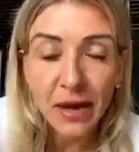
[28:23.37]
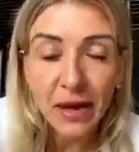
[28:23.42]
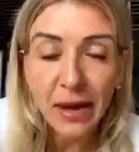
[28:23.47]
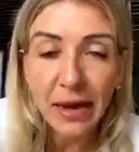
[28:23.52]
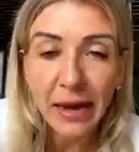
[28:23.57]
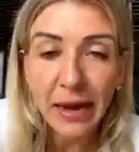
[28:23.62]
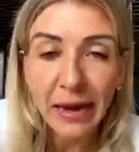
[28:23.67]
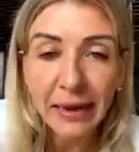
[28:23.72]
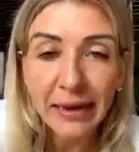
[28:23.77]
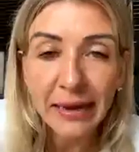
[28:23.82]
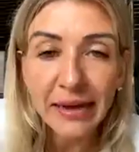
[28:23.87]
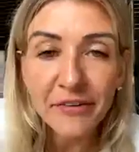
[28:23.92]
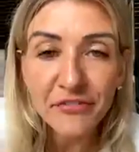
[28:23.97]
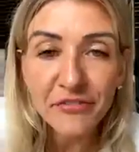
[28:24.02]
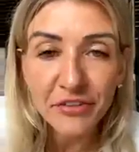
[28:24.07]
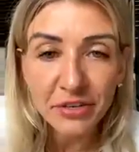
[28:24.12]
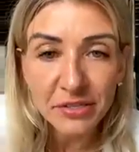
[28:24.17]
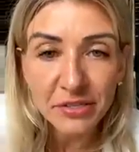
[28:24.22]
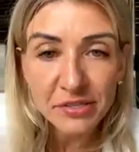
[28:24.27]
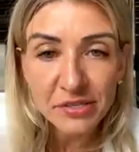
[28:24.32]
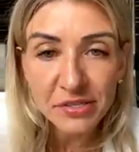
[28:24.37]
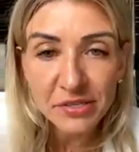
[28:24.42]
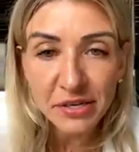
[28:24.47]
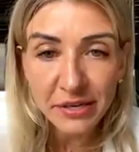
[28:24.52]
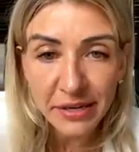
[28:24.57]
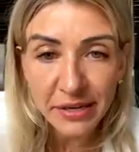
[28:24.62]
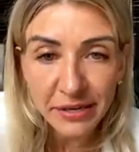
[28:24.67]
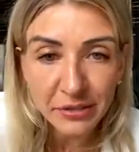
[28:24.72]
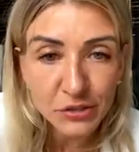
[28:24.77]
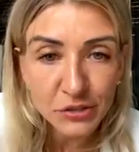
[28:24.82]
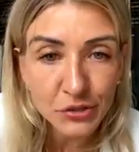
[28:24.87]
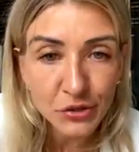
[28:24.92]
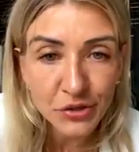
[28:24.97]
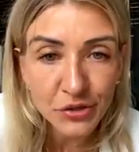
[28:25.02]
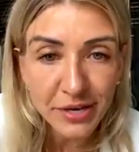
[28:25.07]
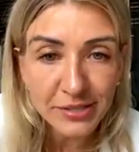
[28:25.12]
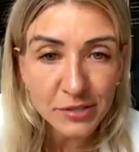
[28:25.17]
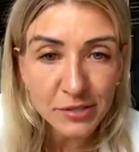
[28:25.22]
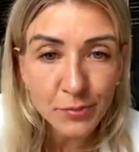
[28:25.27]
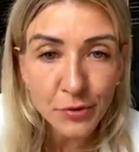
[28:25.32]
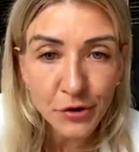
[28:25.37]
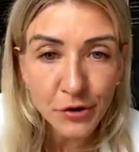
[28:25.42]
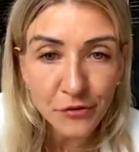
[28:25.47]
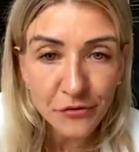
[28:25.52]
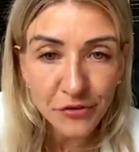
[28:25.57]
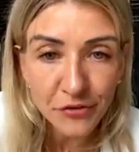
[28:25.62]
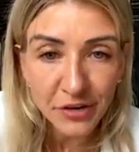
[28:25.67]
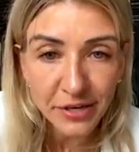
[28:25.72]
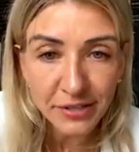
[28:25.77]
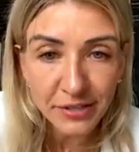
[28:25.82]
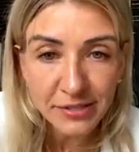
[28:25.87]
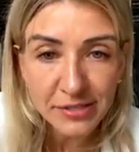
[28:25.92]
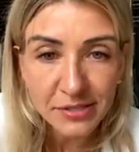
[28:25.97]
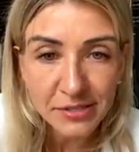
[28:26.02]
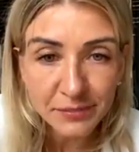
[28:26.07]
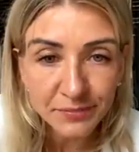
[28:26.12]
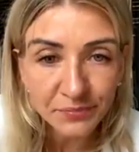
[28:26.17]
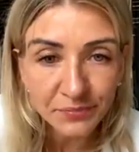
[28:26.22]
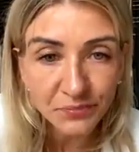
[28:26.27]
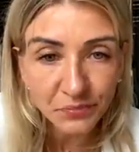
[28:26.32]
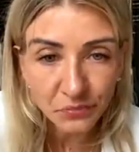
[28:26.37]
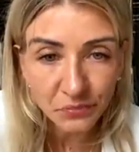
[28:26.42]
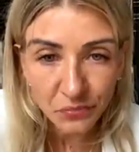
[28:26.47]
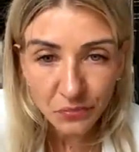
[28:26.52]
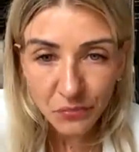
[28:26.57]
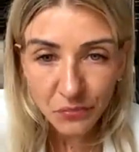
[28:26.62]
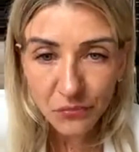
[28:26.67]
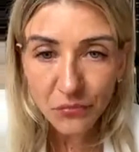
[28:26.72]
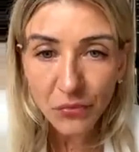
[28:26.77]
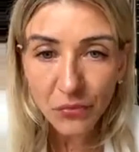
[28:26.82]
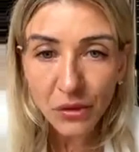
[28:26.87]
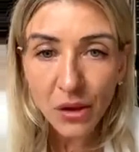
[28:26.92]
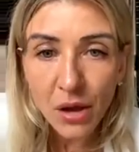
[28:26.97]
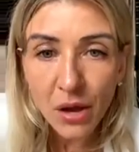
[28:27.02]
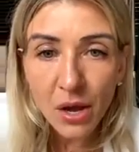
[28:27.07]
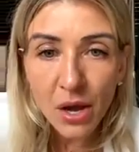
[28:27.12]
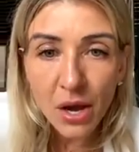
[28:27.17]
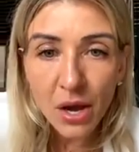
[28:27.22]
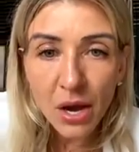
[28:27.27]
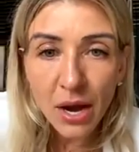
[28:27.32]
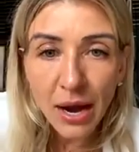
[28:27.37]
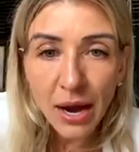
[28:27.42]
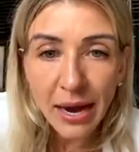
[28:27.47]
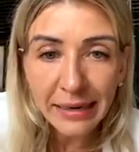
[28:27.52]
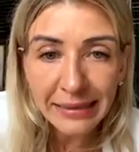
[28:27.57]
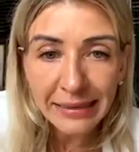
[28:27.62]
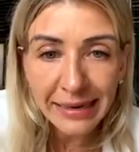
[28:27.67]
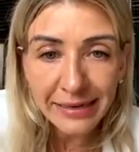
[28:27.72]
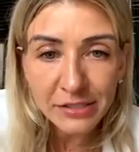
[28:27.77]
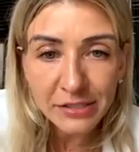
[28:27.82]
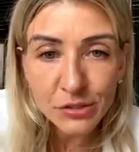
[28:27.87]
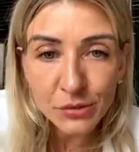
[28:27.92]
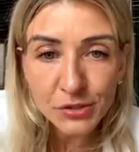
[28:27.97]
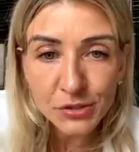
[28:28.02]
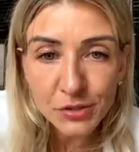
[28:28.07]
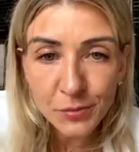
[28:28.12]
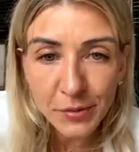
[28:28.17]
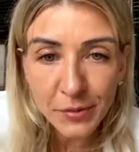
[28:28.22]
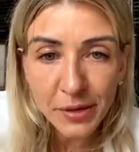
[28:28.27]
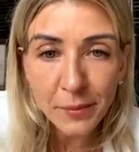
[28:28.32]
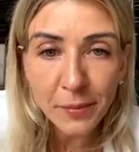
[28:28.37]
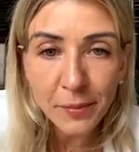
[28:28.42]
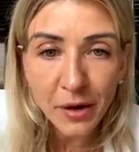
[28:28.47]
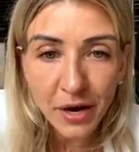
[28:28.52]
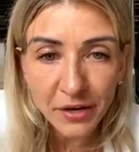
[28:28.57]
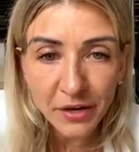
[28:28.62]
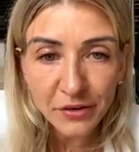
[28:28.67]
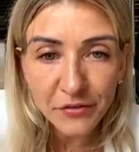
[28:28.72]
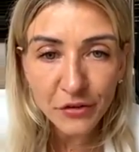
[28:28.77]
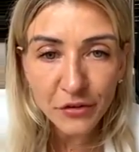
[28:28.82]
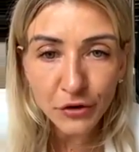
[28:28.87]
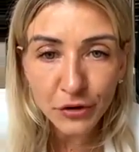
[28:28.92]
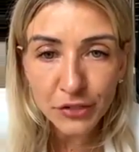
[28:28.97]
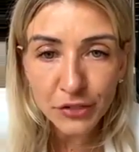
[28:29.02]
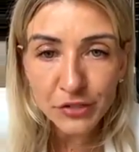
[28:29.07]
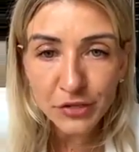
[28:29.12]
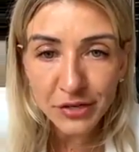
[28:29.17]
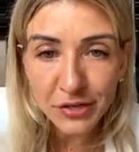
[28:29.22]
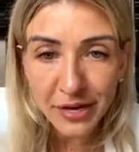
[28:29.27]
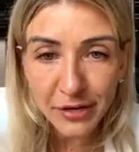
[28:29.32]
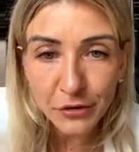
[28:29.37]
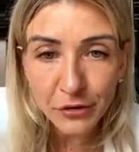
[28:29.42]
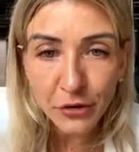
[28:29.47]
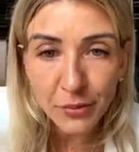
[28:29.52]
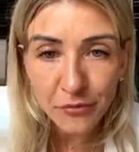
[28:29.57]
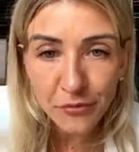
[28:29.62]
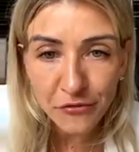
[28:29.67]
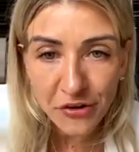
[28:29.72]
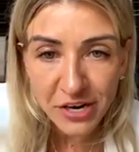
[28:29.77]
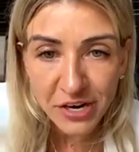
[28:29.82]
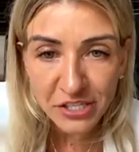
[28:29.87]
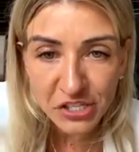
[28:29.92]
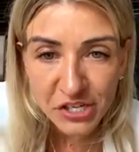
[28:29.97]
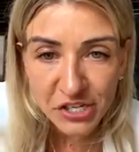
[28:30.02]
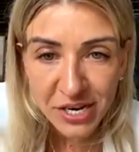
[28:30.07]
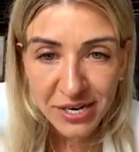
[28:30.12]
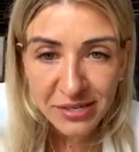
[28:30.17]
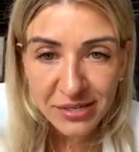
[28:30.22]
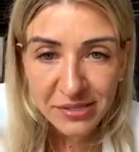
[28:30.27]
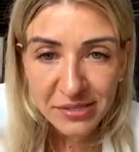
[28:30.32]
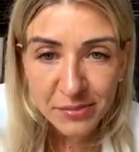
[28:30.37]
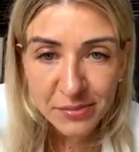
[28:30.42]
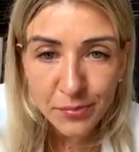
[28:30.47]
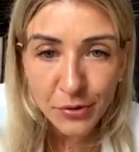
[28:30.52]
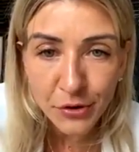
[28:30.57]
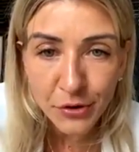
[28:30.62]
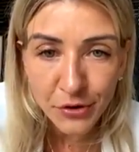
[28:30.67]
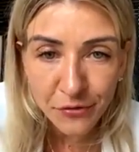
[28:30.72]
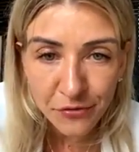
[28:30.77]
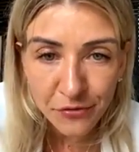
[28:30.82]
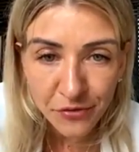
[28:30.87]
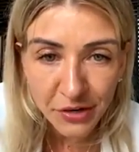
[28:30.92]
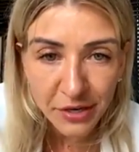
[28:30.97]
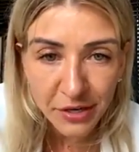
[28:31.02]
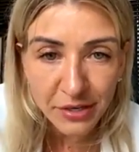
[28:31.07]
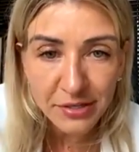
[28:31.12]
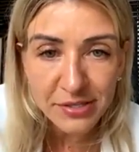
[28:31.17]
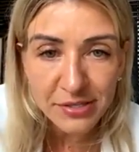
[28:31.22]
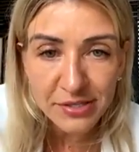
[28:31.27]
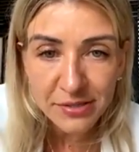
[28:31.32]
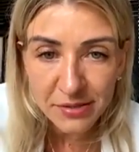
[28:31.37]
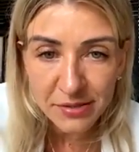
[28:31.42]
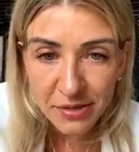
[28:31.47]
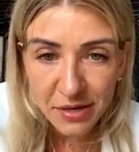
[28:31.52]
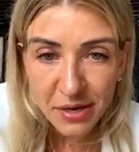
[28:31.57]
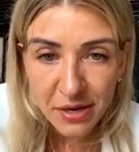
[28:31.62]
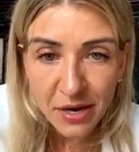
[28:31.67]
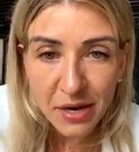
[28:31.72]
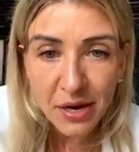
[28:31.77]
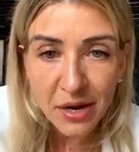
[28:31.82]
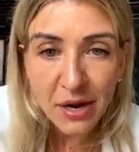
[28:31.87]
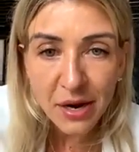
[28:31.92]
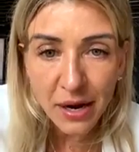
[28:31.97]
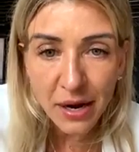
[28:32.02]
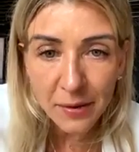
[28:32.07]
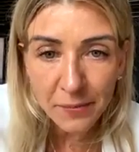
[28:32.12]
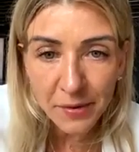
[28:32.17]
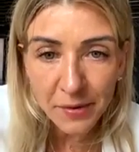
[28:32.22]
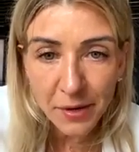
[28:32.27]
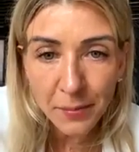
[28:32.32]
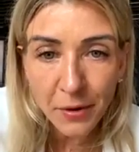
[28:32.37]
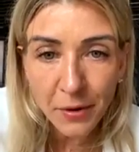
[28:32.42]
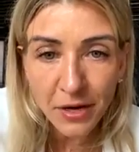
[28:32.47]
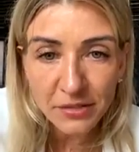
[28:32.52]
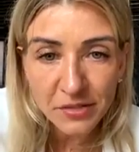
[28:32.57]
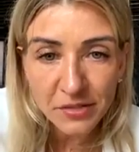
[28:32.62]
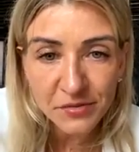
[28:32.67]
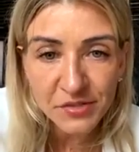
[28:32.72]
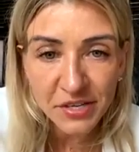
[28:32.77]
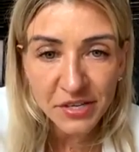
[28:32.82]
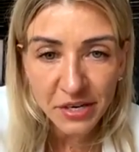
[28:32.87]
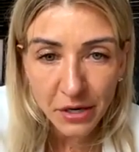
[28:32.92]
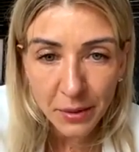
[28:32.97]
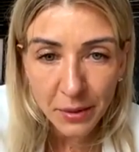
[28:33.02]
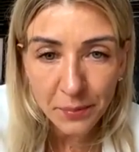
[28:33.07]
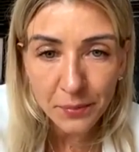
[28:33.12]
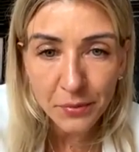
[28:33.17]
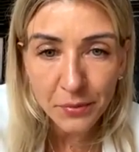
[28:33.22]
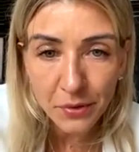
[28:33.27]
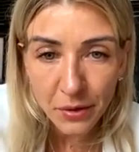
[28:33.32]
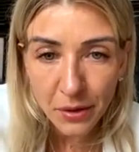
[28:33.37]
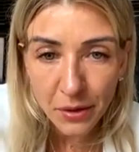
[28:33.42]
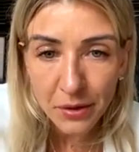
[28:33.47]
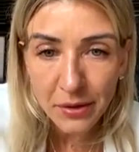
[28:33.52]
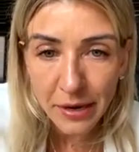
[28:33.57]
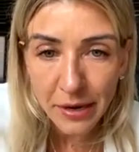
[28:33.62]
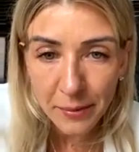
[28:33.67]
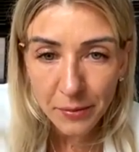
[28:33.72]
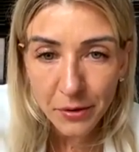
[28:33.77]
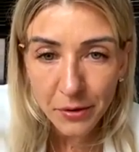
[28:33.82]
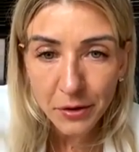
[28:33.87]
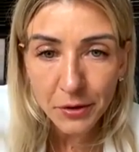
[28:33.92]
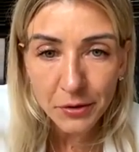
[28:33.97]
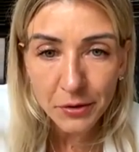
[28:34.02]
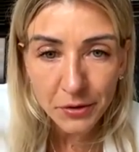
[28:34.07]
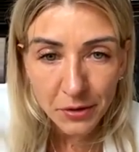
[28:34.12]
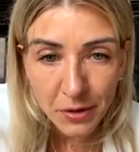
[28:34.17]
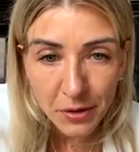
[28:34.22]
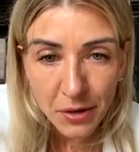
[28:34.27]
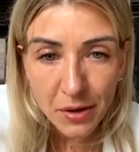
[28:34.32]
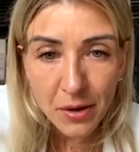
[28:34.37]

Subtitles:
I love this. Okay, so that's perfect. I'd like to also be a part of the Ozone at Home franchise. Perfect. And be a part of setting up neighborhood